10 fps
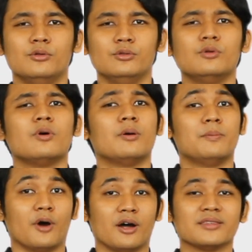Who
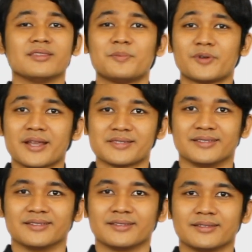bought the
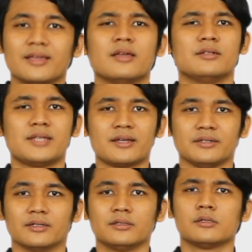present?
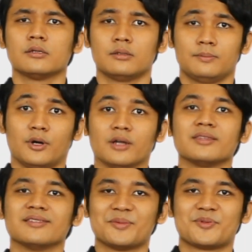Daniel
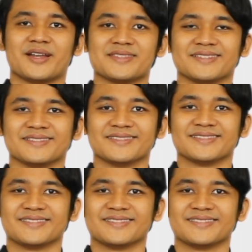bought the present.